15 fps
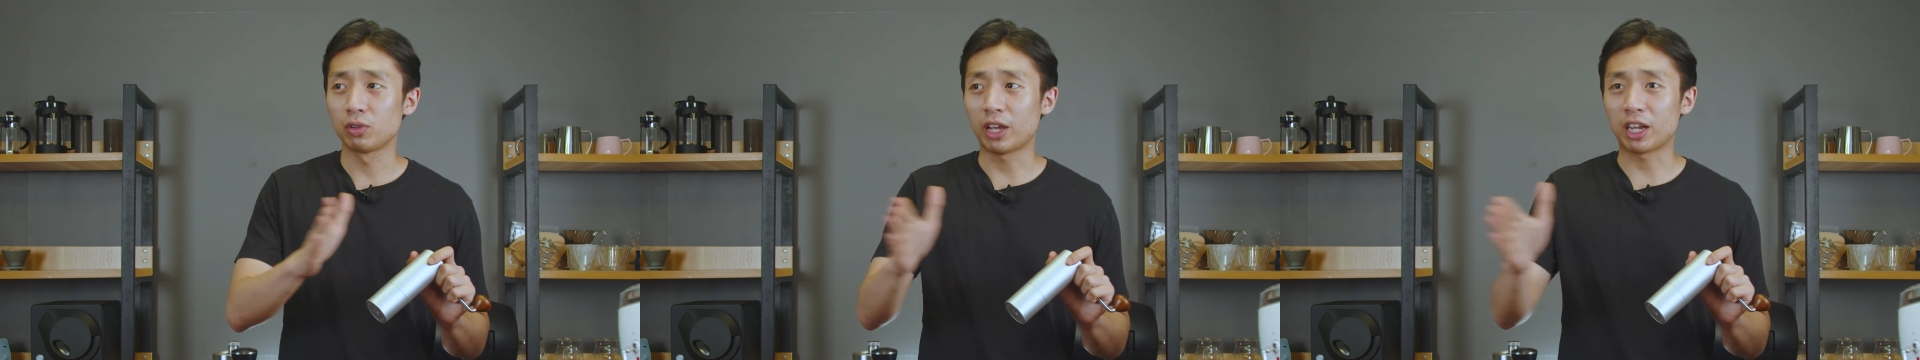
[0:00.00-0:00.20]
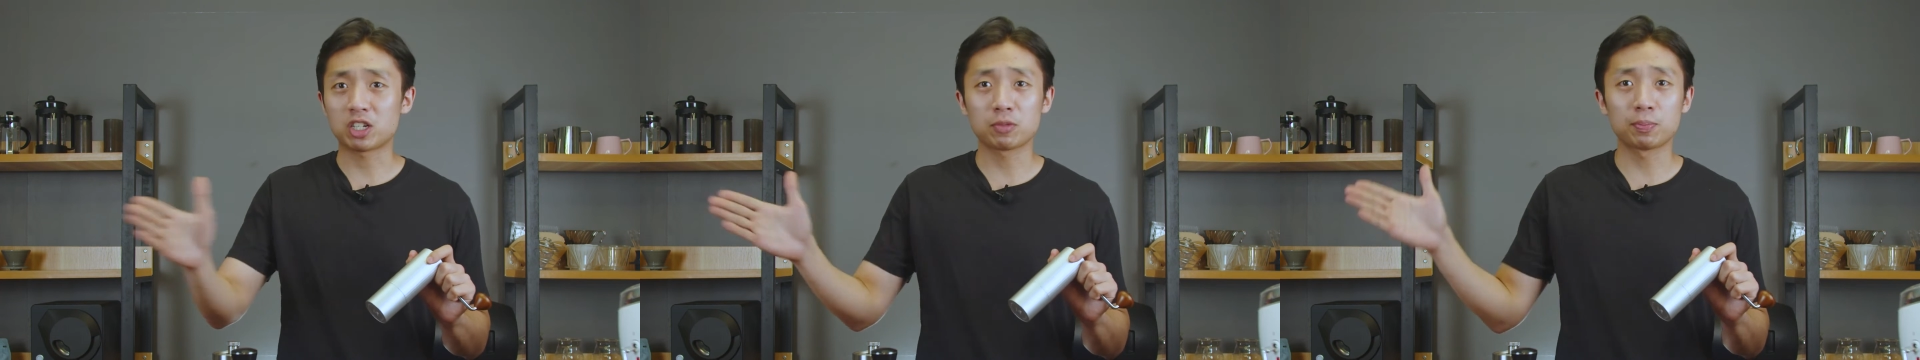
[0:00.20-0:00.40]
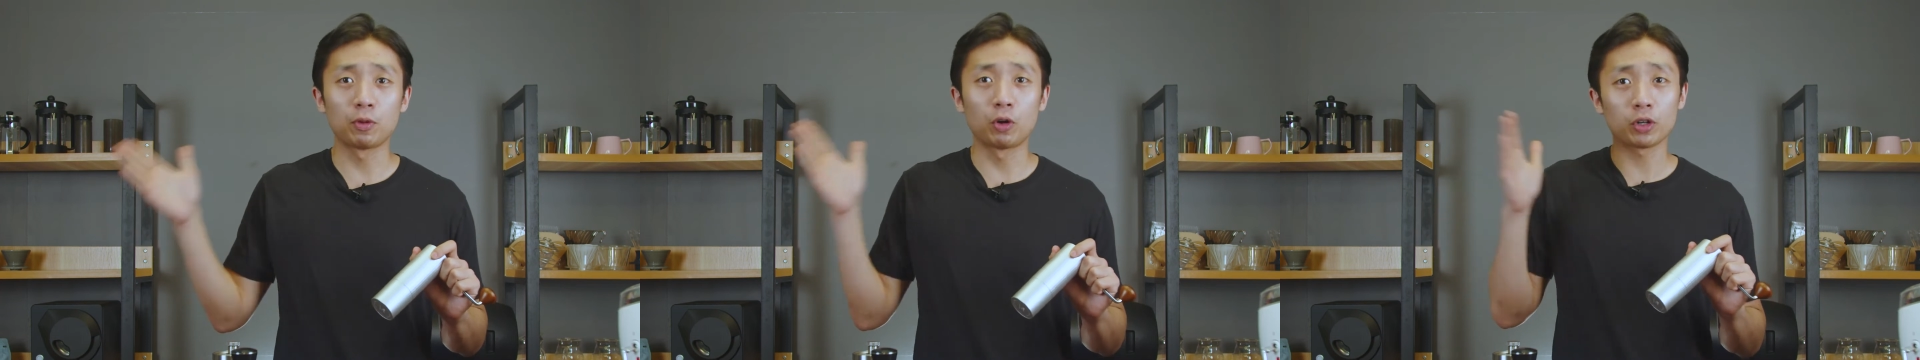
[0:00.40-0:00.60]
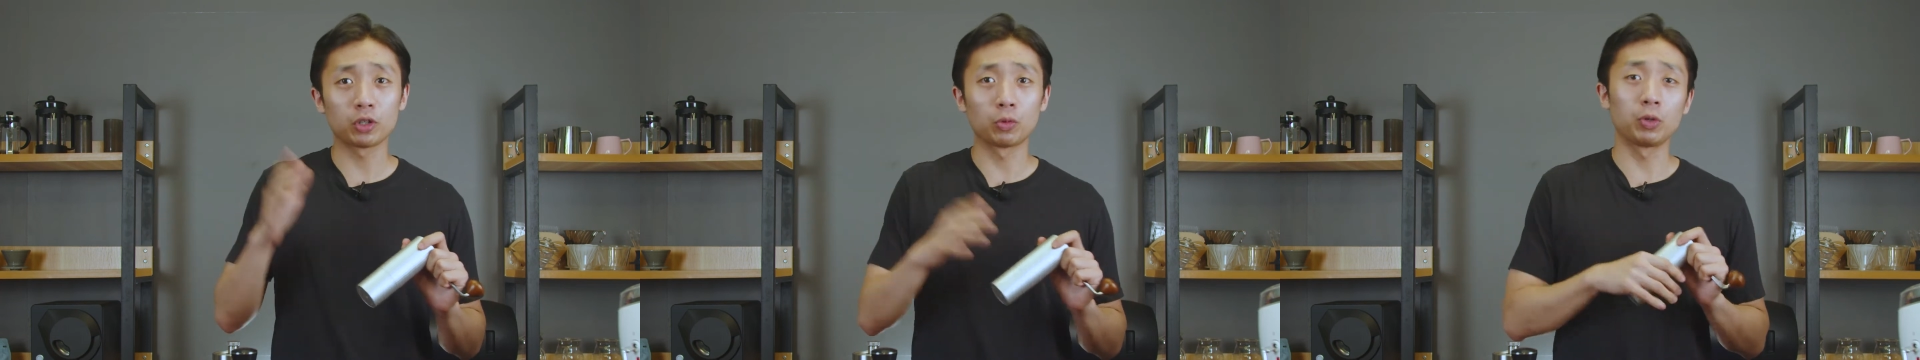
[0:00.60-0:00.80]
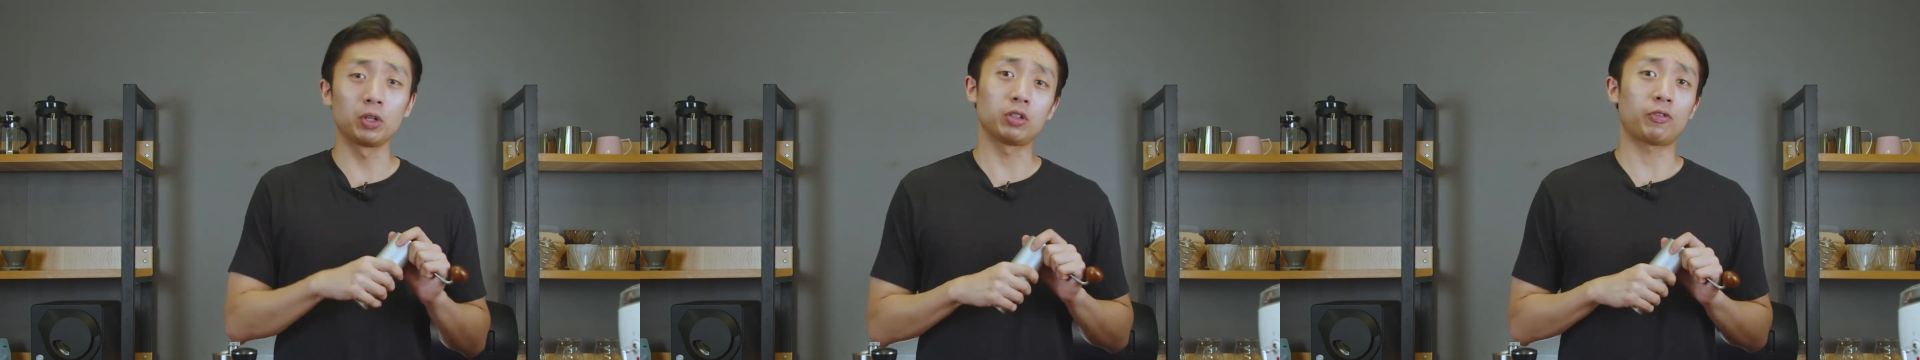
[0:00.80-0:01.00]
explore
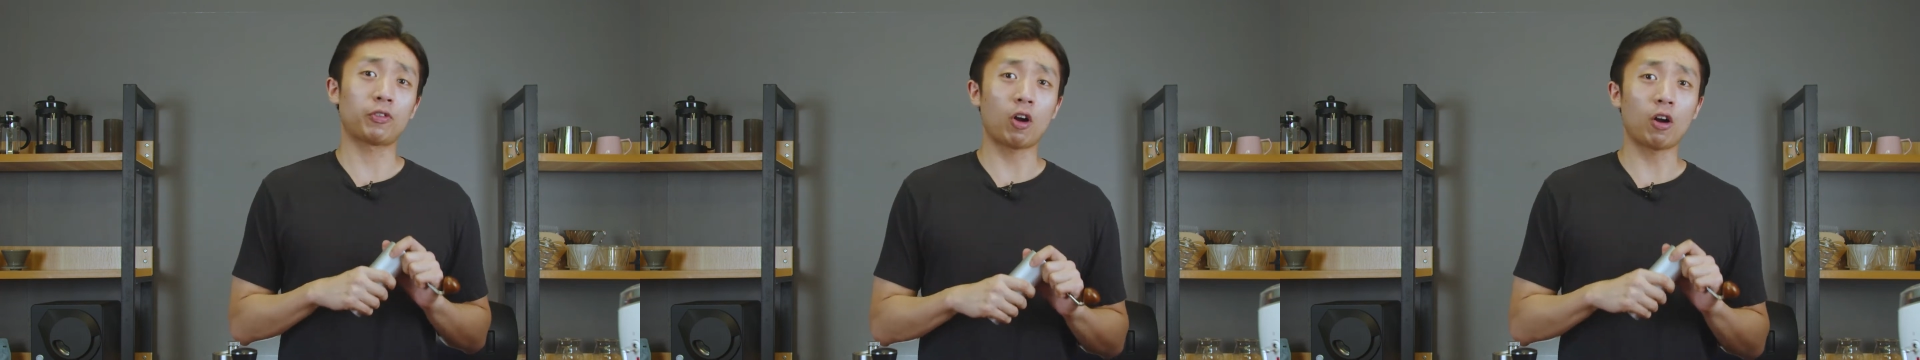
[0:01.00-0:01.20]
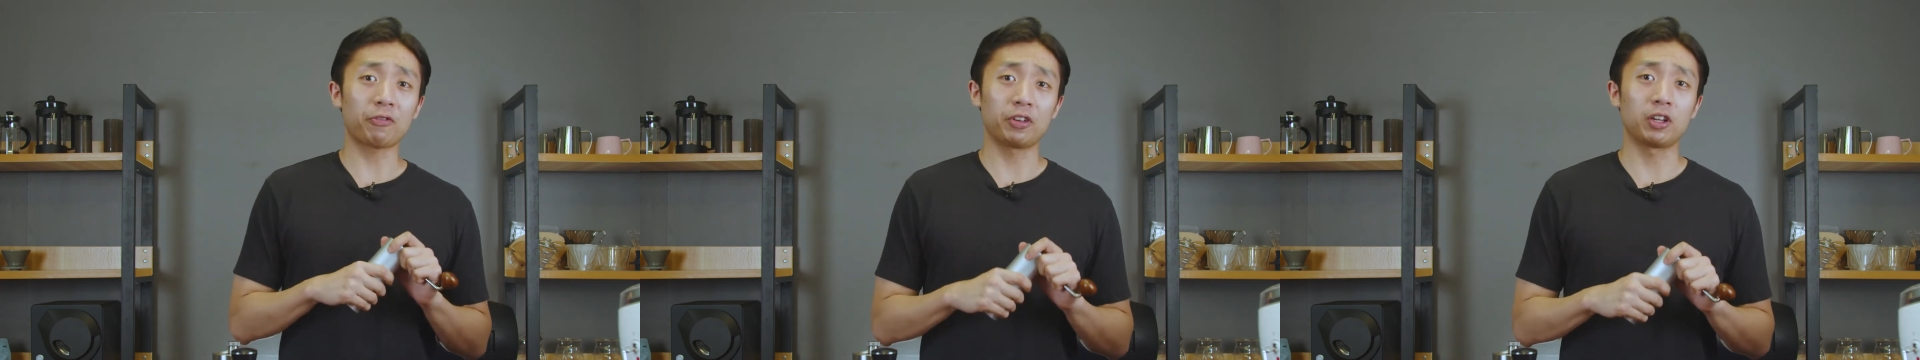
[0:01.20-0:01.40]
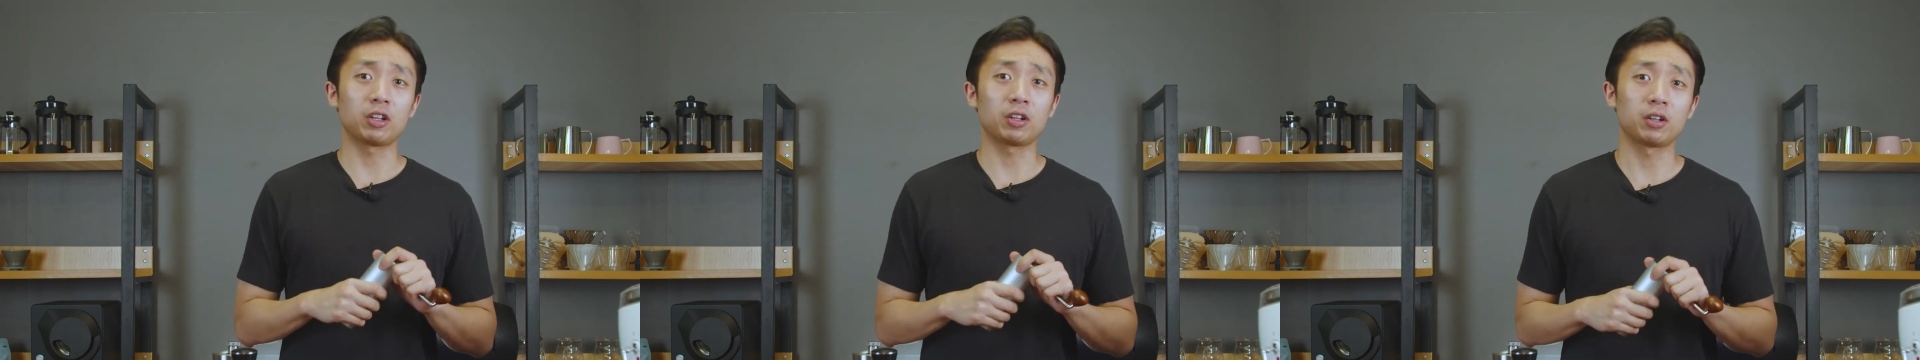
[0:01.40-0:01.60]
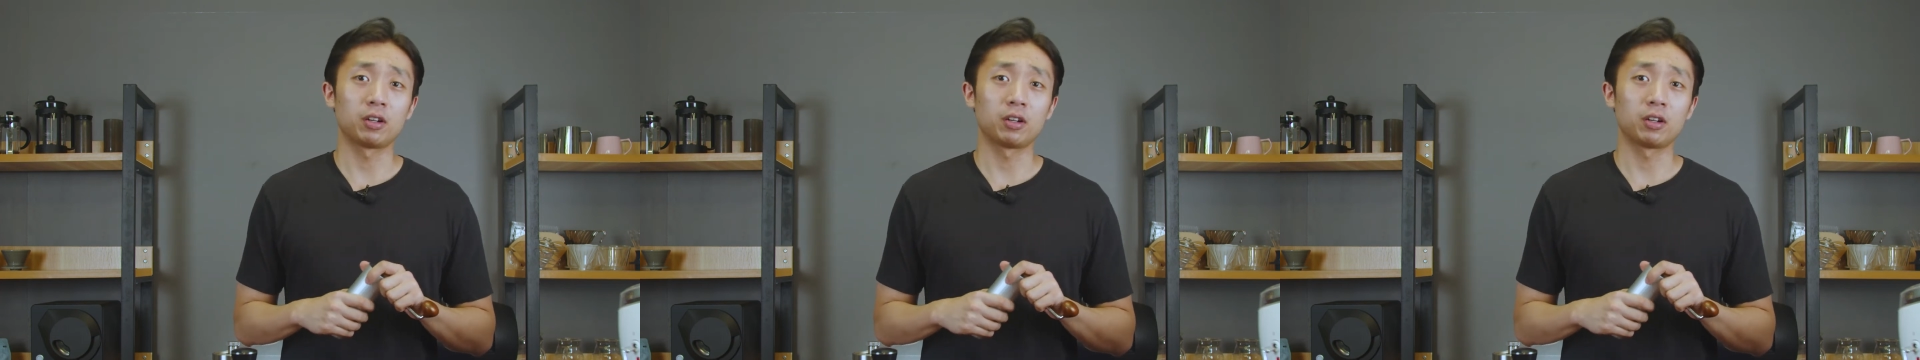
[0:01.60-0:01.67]
the world of coffee.